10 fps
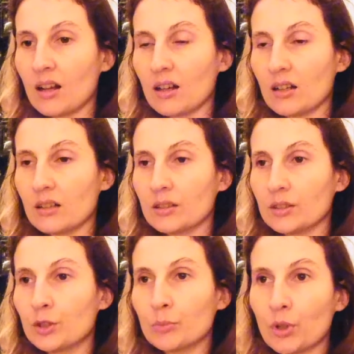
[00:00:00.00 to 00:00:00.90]

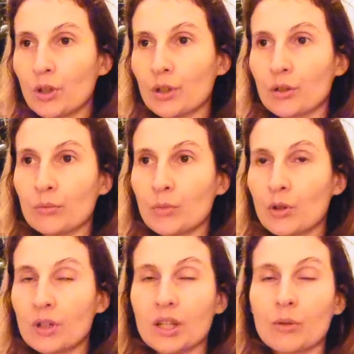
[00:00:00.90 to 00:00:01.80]
uh, tomorrow
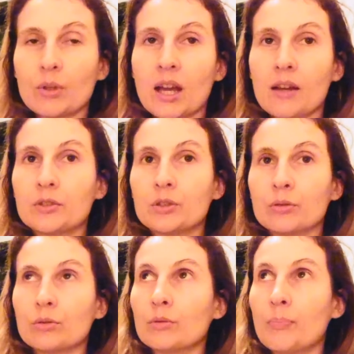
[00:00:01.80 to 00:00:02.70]
morning we have to
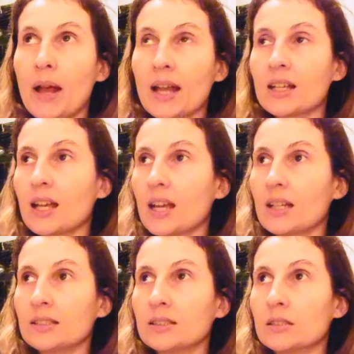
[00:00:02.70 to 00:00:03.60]
pack
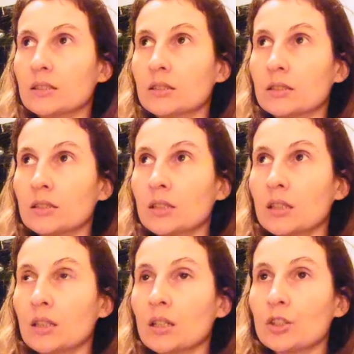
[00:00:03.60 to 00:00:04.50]
and uh,
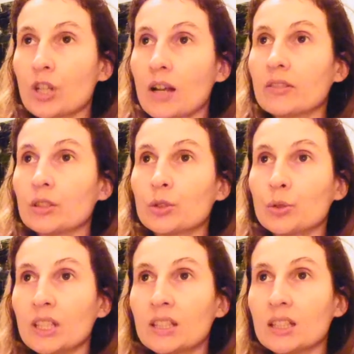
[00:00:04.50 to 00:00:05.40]
travel to
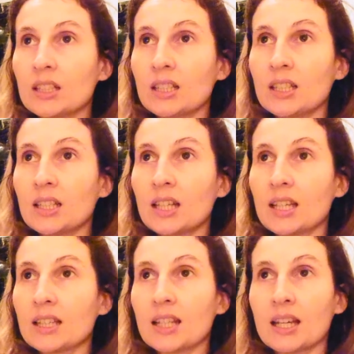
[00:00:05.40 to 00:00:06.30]
Italy,
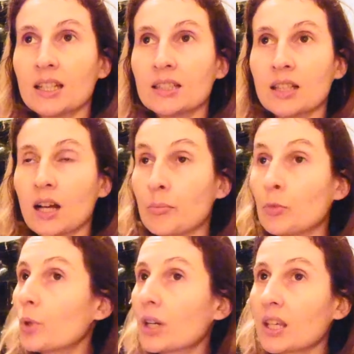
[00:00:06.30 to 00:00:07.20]
and then I'm
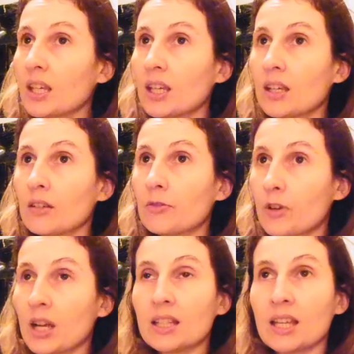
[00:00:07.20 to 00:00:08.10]
working
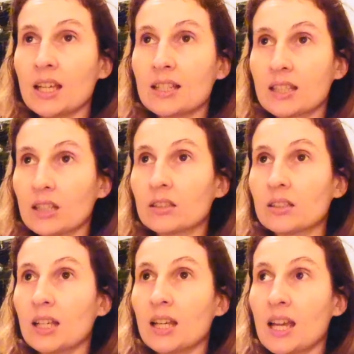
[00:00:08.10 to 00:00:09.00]
Friday,
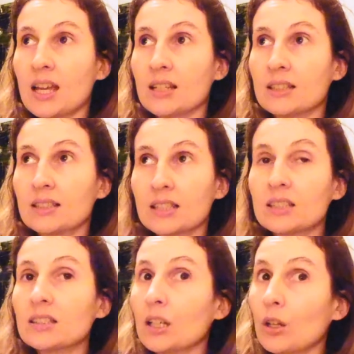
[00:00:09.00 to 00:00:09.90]
Saturday and
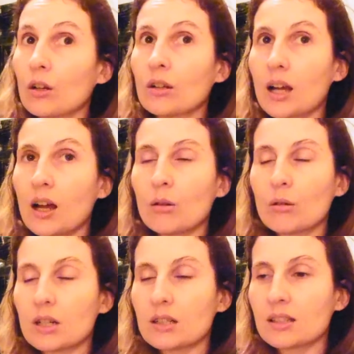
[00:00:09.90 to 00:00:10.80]
Sunday, long hours,